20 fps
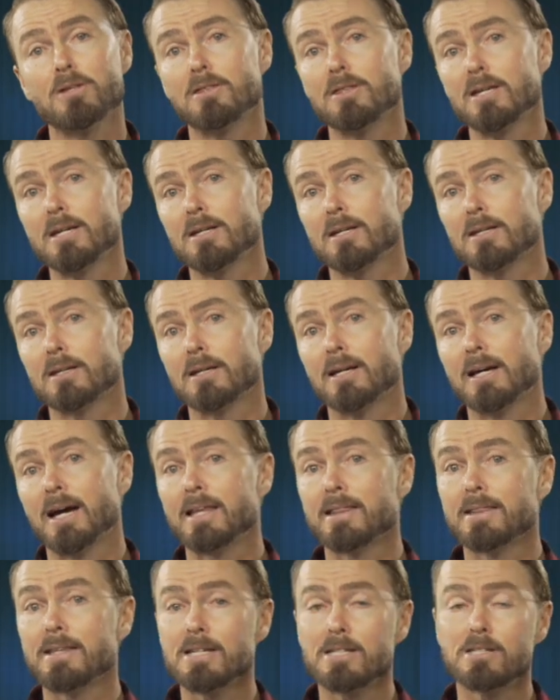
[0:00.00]
thinking,
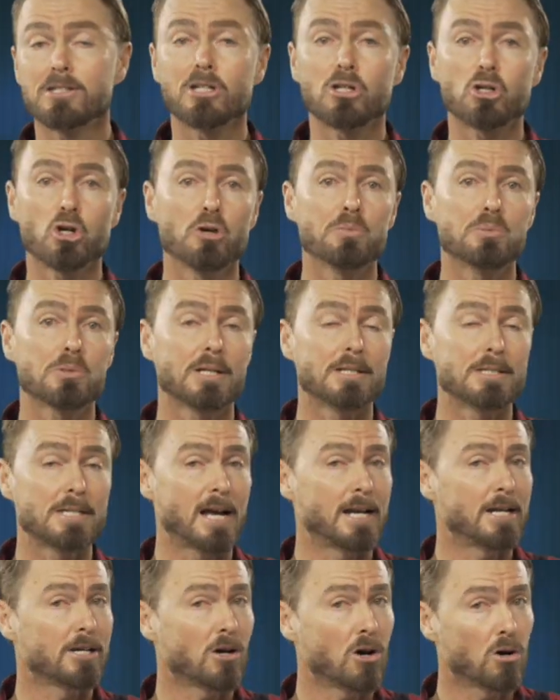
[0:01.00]
at least the coops
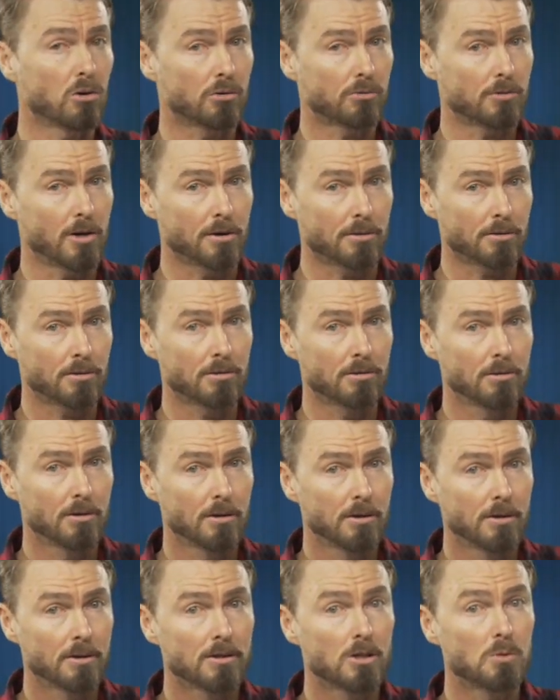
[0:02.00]
containing old growth,
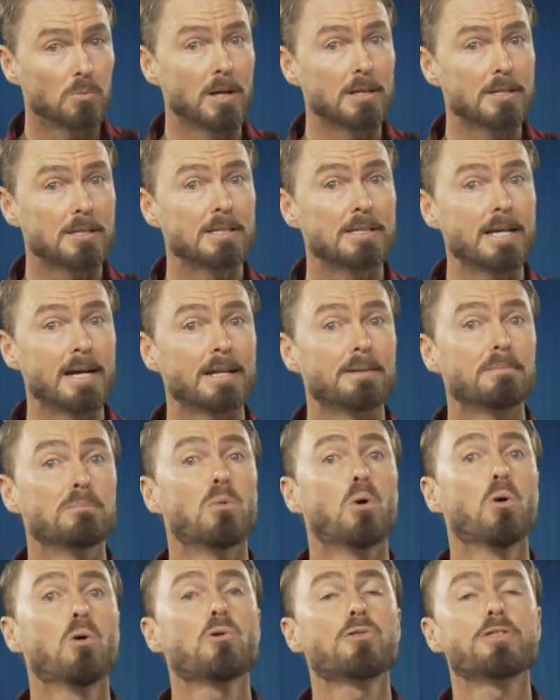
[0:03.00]
the ones containing
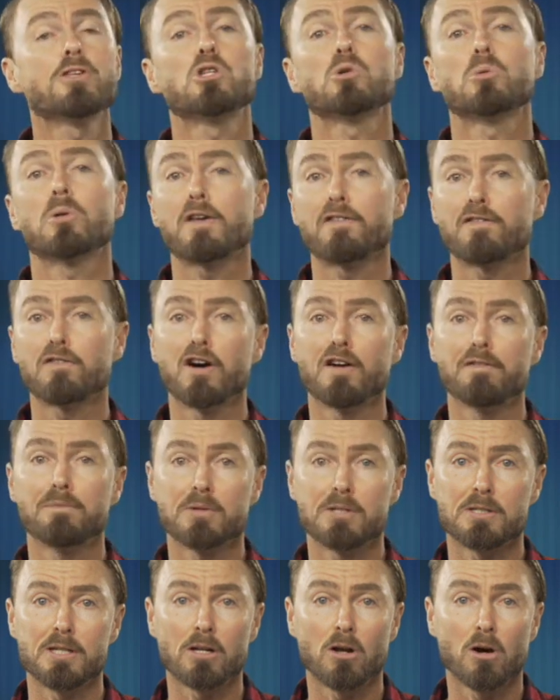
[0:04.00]
more than
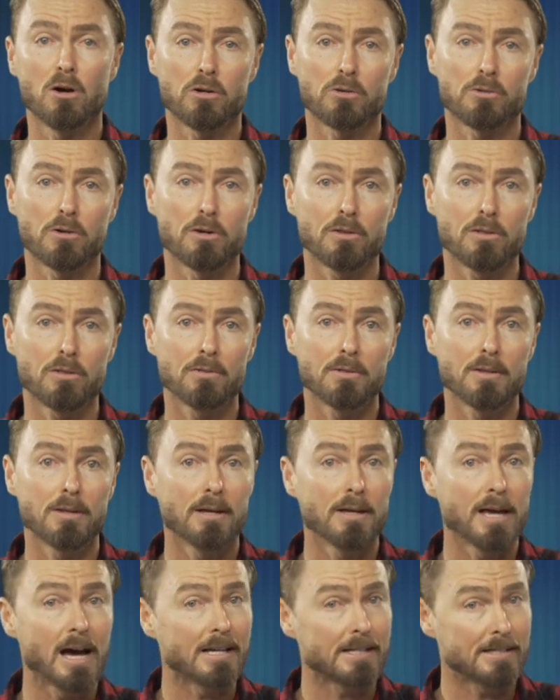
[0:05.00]
25% old growth,
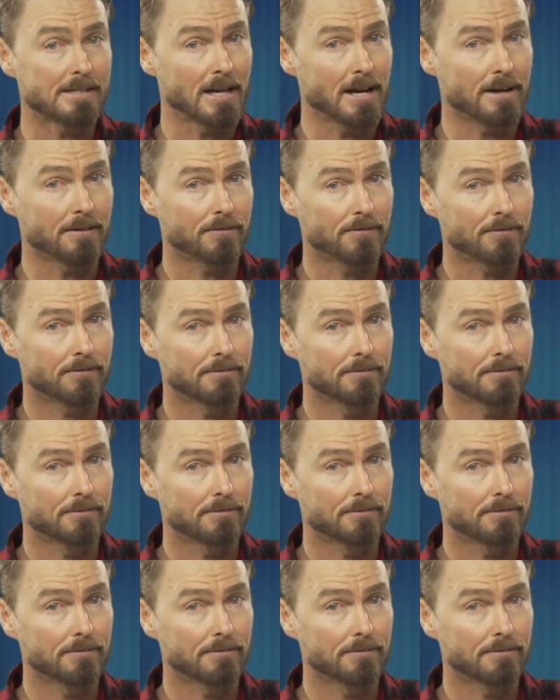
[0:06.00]
are safe.